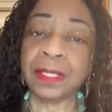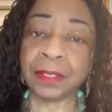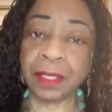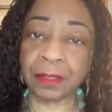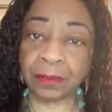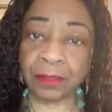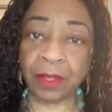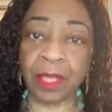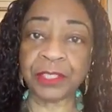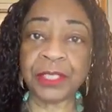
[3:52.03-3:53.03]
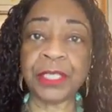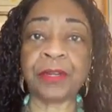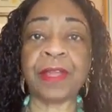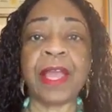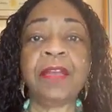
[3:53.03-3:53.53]
A little caution
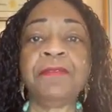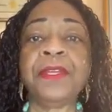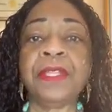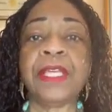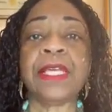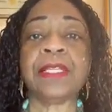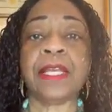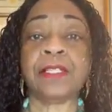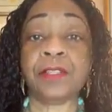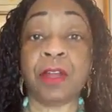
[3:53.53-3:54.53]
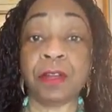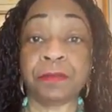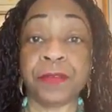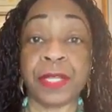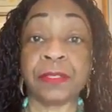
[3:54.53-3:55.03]
here, everything that is
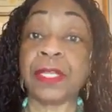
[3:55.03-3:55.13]
heartfelt